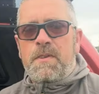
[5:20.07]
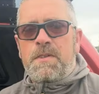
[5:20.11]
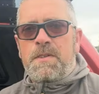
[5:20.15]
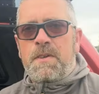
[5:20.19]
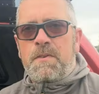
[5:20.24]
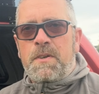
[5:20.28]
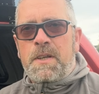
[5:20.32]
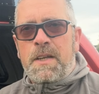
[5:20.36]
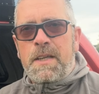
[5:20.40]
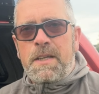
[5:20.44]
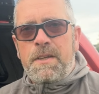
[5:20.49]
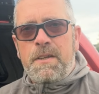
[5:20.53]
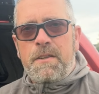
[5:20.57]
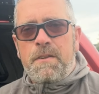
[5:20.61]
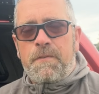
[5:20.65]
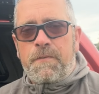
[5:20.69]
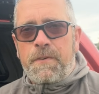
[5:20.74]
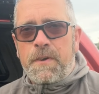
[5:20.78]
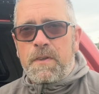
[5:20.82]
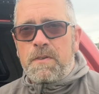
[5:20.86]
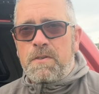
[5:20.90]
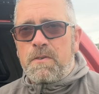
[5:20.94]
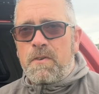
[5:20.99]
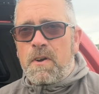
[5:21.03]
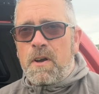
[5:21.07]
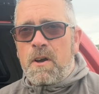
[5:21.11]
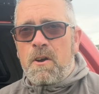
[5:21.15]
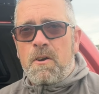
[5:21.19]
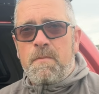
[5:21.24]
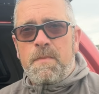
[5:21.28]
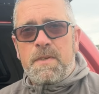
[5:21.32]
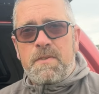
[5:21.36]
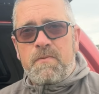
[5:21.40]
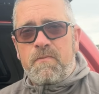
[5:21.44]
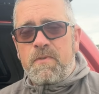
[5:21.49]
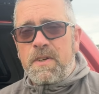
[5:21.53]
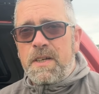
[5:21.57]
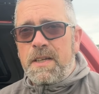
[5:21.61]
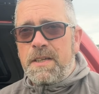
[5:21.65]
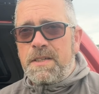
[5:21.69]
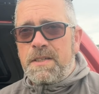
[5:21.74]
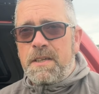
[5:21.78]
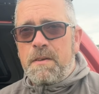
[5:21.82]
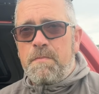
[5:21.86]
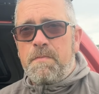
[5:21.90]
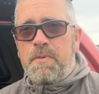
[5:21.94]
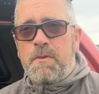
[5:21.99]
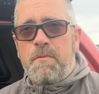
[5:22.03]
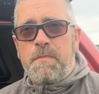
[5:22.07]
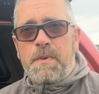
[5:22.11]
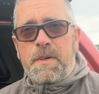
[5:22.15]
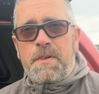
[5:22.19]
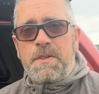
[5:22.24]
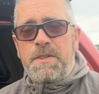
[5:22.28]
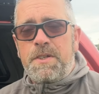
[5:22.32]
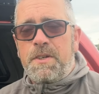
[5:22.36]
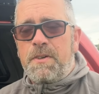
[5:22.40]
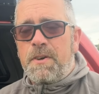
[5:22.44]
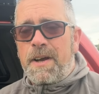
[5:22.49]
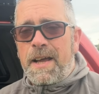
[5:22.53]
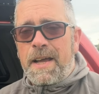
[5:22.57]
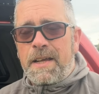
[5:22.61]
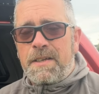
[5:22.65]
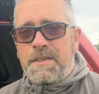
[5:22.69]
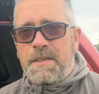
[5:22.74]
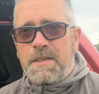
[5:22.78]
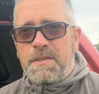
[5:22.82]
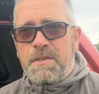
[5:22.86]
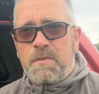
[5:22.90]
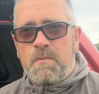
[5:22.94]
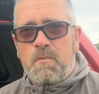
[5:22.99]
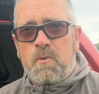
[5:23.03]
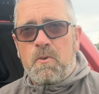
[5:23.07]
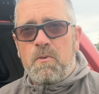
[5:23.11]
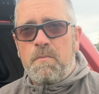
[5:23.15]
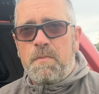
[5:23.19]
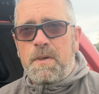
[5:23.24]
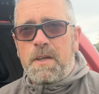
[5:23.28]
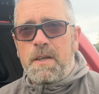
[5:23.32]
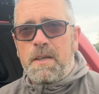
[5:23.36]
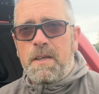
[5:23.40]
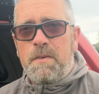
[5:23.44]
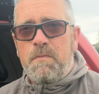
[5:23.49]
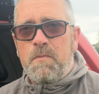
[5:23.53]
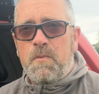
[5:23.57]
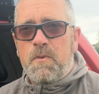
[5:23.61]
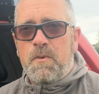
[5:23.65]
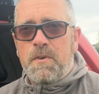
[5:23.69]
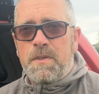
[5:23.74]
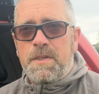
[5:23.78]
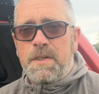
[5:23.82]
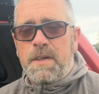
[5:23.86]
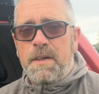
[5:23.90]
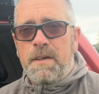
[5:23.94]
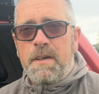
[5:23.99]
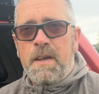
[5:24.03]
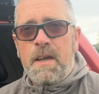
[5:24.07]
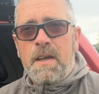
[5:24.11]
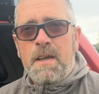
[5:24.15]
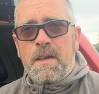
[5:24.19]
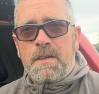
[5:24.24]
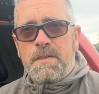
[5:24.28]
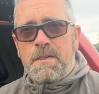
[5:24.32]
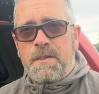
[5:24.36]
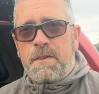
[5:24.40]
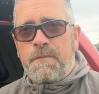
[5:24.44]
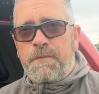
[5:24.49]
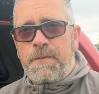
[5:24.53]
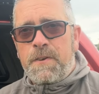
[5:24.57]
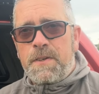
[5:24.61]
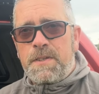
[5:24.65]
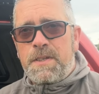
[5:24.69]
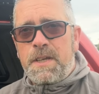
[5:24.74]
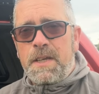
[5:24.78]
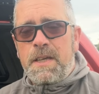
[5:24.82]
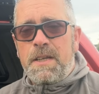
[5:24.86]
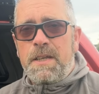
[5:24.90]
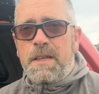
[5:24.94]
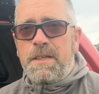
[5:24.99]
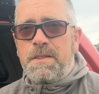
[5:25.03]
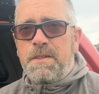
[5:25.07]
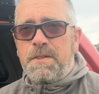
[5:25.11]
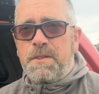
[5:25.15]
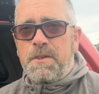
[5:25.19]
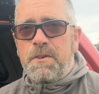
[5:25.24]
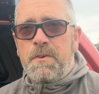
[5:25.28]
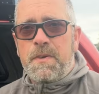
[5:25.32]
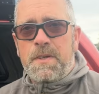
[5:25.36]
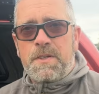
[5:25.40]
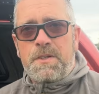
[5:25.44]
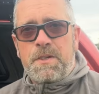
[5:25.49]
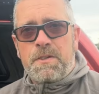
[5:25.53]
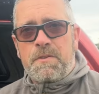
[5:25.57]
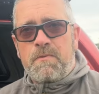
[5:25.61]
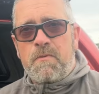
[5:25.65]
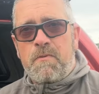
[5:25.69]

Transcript: So cleaning the filter at home is really simple because you've got access to warm, clean water. So the first thing you need to do is just